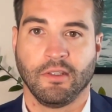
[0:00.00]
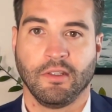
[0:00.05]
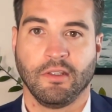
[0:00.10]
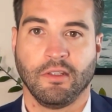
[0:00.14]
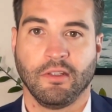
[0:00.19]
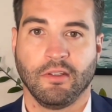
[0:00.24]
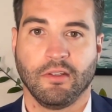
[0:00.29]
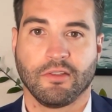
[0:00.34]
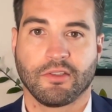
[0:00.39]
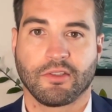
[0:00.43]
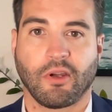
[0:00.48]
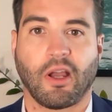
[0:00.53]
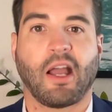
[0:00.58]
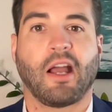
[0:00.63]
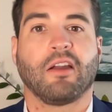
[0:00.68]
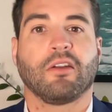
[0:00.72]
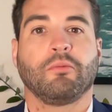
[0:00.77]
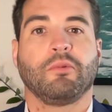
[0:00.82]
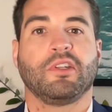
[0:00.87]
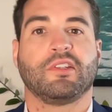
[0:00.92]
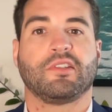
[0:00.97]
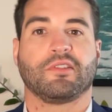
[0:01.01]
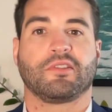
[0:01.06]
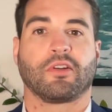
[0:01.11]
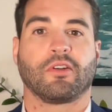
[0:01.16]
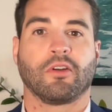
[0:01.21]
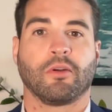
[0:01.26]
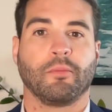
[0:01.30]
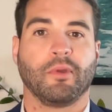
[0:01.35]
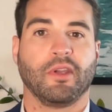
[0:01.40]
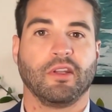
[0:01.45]
So how do we
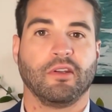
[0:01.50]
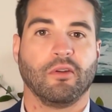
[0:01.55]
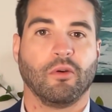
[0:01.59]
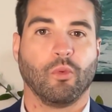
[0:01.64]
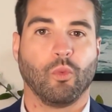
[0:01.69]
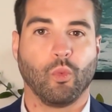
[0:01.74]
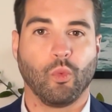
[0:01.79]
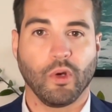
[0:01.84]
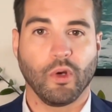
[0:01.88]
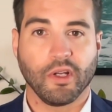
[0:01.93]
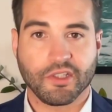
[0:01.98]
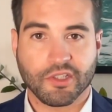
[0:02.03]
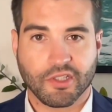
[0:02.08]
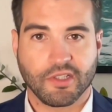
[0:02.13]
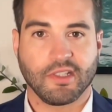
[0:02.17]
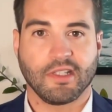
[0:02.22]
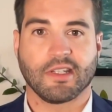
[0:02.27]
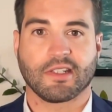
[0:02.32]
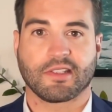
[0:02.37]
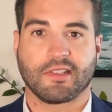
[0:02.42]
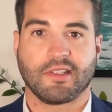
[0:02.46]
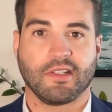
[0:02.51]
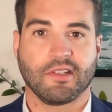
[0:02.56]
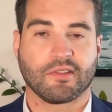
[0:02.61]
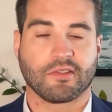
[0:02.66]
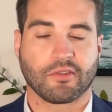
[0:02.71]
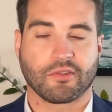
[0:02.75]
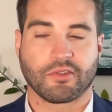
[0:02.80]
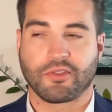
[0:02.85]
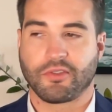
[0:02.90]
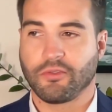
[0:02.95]
determine which DSTs
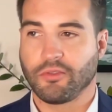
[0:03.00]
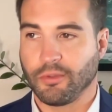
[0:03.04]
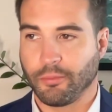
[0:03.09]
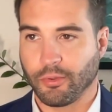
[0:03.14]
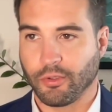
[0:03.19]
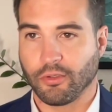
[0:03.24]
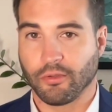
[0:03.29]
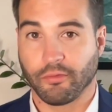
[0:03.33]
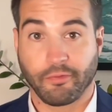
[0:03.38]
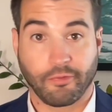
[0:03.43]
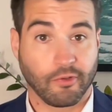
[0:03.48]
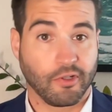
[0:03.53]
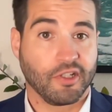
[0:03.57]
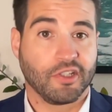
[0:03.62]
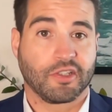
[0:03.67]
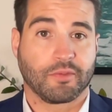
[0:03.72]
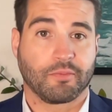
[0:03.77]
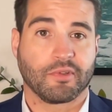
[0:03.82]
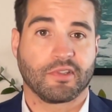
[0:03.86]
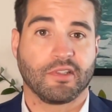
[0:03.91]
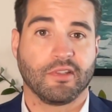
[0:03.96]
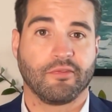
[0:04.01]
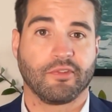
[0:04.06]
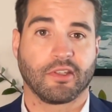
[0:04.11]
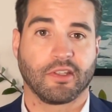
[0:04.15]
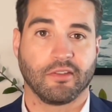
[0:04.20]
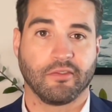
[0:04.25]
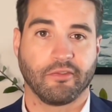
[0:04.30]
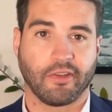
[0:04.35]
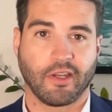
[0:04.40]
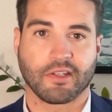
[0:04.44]
are suitable for each specific
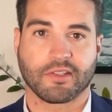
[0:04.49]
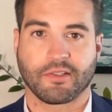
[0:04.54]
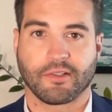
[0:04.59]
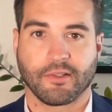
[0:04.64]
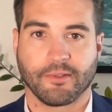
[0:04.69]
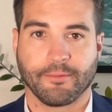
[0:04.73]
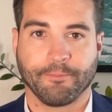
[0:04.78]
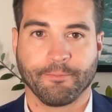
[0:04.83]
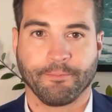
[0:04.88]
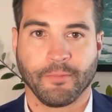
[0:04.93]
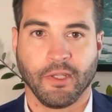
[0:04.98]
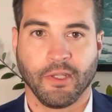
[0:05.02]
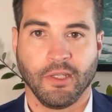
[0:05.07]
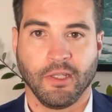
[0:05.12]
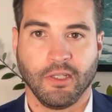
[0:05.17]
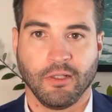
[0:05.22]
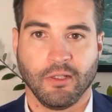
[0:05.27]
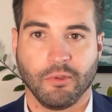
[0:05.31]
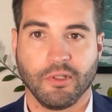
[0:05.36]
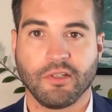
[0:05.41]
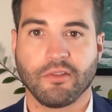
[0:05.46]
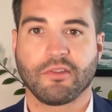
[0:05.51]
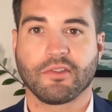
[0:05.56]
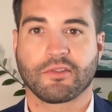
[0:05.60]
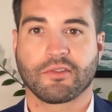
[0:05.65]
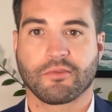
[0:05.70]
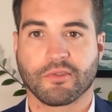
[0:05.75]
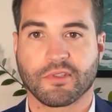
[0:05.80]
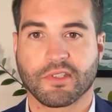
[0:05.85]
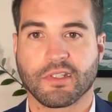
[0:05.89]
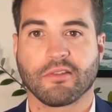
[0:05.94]
investor? We do this
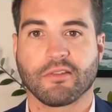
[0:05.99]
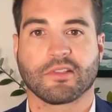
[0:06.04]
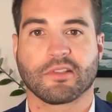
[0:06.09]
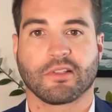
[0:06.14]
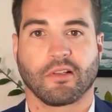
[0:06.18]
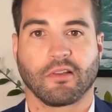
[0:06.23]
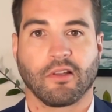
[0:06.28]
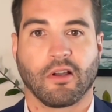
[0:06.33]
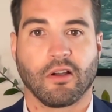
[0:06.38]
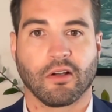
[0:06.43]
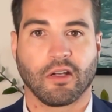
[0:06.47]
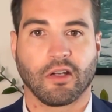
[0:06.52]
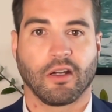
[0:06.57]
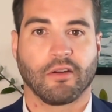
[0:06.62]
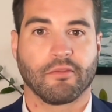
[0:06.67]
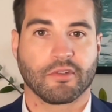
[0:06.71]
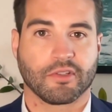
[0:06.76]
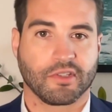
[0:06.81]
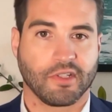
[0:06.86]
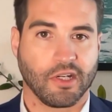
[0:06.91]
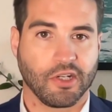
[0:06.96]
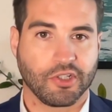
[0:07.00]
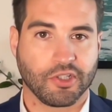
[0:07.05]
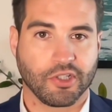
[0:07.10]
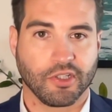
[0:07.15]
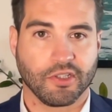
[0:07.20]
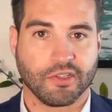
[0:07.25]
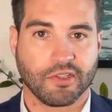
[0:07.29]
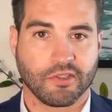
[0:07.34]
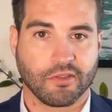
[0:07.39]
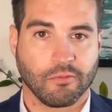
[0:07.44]
through a series of long
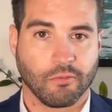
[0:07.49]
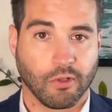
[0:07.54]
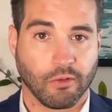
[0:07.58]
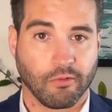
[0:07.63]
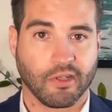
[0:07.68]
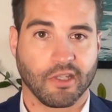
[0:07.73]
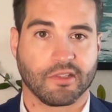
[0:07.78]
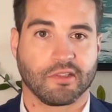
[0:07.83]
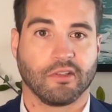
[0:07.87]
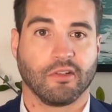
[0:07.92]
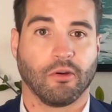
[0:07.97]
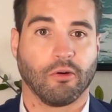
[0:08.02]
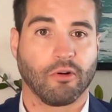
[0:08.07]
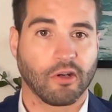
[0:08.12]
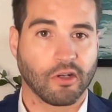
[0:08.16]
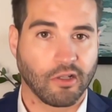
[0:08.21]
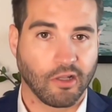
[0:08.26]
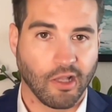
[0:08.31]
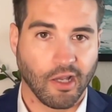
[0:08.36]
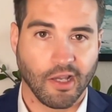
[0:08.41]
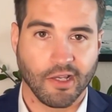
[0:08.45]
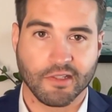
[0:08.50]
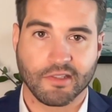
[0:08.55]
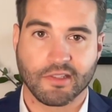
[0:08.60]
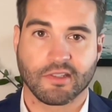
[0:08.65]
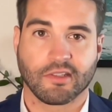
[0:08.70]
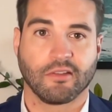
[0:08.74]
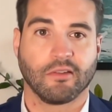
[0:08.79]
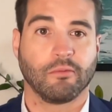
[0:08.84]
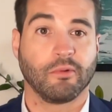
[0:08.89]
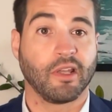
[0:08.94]
conversations where we get to know our clients,
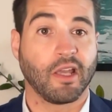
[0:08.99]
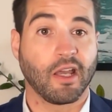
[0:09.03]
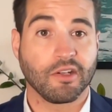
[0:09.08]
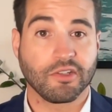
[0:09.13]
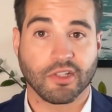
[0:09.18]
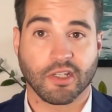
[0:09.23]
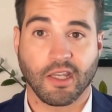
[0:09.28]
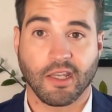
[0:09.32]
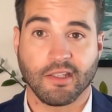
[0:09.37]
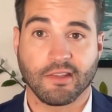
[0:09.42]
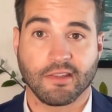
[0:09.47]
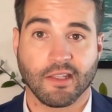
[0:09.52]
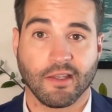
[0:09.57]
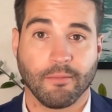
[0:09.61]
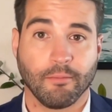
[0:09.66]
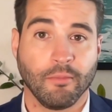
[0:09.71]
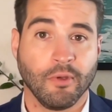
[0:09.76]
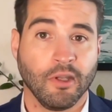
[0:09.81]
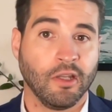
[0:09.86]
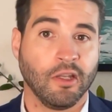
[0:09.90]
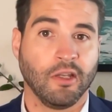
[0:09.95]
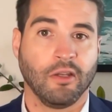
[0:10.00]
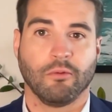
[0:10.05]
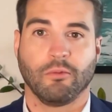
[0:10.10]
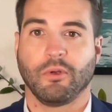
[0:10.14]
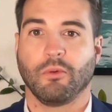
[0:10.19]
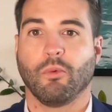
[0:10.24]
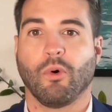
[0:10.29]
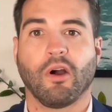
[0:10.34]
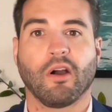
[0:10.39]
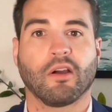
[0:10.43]
we educate them, we
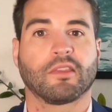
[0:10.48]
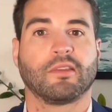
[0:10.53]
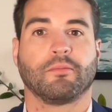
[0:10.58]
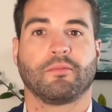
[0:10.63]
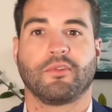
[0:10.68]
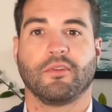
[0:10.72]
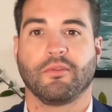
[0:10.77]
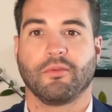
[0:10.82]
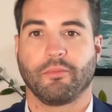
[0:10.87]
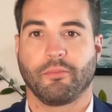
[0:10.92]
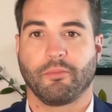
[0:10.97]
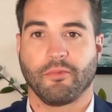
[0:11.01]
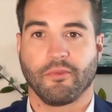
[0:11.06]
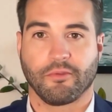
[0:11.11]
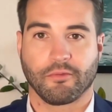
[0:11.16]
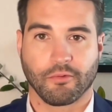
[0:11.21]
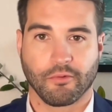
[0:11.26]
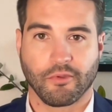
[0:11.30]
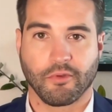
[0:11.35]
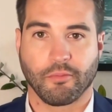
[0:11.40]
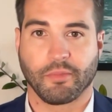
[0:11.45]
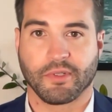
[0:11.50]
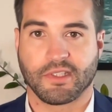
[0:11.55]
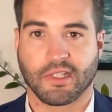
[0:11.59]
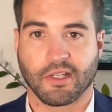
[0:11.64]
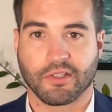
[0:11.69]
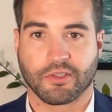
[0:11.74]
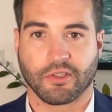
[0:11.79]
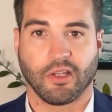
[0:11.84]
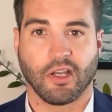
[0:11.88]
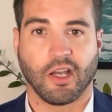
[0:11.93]
walk them through the
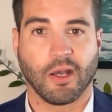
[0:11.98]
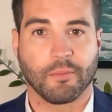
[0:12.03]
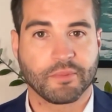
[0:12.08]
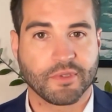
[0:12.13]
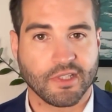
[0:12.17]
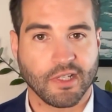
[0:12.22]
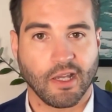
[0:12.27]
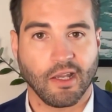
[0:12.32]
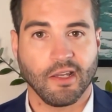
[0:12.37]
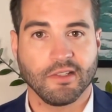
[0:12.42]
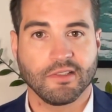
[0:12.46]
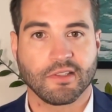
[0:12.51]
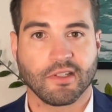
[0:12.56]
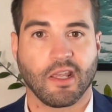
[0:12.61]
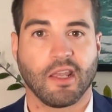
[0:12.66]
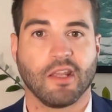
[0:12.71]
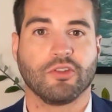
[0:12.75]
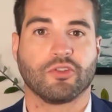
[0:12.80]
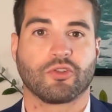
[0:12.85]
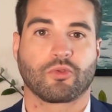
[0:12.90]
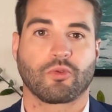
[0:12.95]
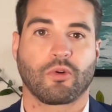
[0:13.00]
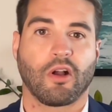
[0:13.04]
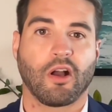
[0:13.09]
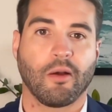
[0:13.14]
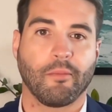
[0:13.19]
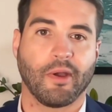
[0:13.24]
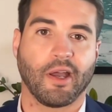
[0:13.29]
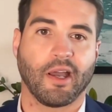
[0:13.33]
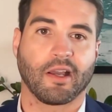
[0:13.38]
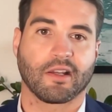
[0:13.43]
potential upsides and
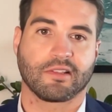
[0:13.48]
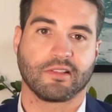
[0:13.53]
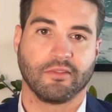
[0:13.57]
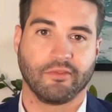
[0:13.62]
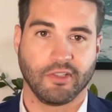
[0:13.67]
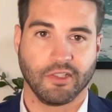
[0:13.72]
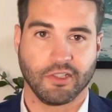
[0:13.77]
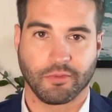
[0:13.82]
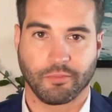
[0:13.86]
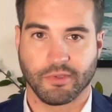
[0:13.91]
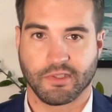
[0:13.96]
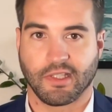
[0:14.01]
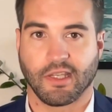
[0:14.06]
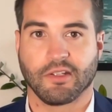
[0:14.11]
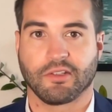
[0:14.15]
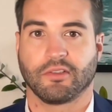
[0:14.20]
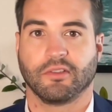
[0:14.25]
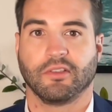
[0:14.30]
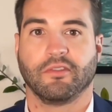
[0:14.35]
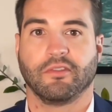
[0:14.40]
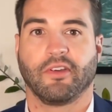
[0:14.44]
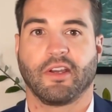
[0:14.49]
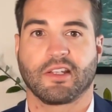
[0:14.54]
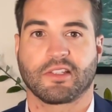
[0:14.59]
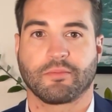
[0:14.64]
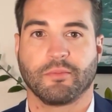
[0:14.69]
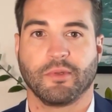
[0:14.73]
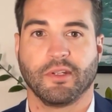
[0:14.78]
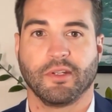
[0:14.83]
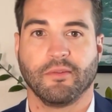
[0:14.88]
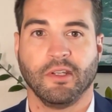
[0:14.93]
drawbacks of each potential
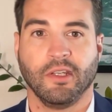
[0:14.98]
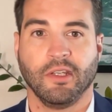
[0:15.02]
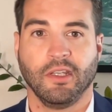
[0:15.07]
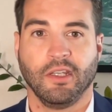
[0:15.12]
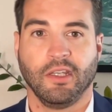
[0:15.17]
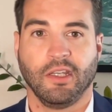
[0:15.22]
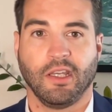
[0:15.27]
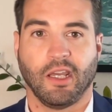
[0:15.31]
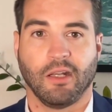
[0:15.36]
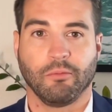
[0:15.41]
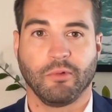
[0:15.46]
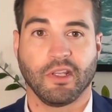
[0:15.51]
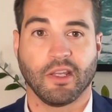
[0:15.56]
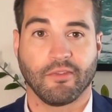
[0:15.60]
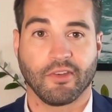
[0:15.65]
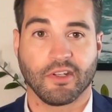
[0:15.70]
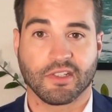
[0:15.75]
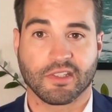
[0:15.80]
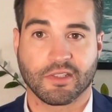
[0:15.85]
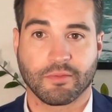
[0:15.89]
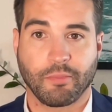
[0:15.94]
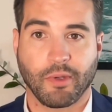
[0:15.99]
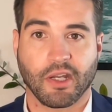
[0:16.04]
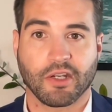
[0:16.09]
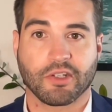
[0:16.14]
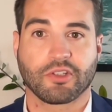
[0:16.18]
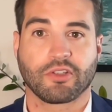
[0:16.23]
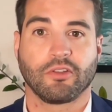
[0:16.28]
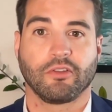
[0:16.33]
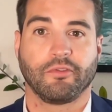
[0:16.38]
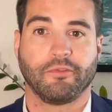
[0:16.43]
investment. And we have a
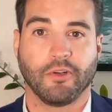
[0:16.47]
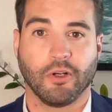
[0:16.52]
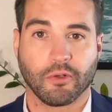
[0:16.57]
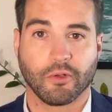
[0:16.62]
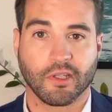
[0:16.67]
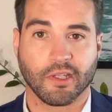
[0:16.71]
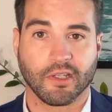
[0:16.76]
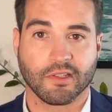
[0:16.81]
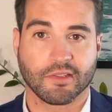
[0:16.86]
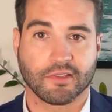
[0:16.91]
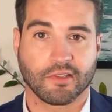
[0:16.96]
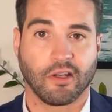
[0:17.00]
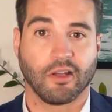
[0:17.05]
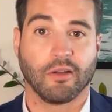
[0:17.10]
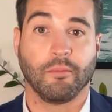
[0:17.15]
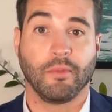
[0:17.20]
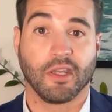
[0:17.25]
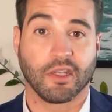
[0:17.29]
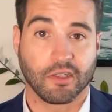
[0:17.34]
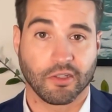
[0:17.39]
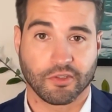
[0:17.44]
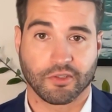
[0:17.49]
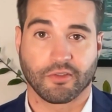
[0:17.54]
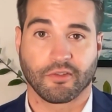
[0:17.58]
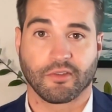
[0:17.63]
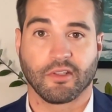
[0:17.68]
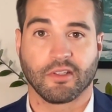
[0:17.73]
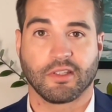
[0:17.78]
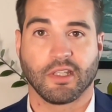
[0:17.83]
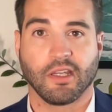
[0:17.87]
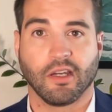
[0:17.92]
special focus on making sure
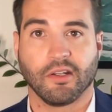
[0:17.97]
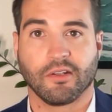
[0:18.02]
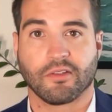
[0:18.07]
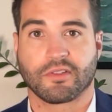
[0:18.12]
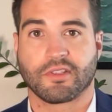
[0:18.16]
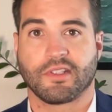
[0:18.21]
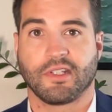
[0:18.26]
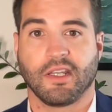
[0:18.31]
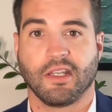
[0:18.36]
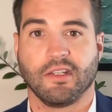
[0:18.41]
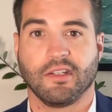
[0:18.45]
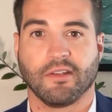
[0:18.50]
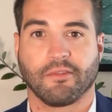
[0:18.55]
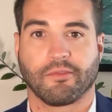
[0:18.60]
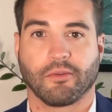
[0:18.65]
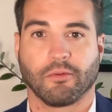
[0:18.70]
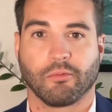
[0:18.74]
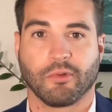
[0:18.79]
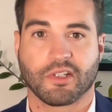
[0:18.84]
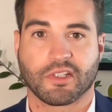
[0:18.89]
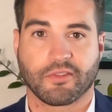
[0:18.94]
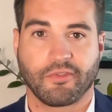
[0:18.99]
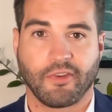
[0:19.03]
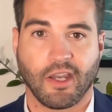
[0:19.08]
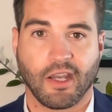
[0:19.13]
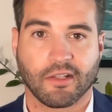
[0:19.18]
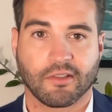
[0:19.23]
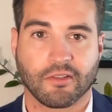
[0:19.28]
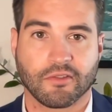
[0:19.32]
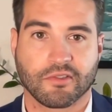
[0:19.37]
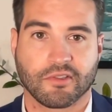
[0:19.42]
that they understand different risk
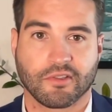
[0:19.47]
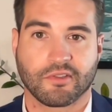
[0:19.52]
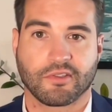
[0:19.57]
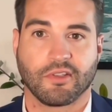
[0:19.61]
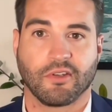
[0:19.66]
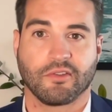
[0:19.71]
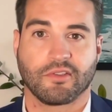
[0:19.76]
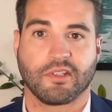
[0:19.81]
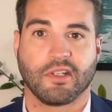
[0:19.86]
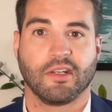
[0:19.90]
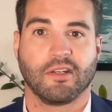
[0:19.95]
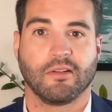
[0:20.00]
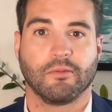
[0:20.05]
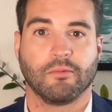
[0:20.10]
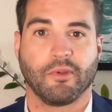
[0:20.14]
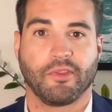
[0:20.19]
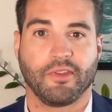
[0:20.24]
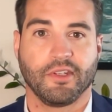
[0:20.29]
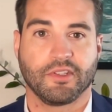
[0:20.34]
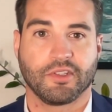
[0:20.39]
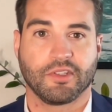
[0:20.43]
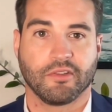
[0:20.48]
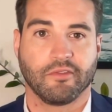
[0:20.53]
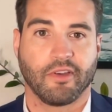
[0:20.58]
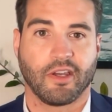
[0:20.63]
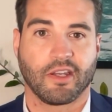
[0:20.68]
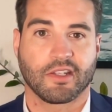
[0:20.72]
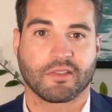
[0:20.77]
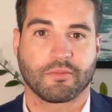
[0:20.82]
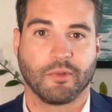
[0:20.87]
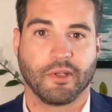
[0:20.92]
factors associated with each
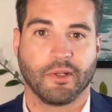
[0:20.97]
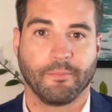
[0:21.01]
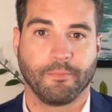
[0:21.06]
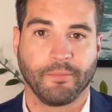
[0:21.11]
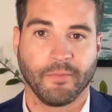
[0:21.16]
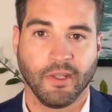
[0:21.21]
investment.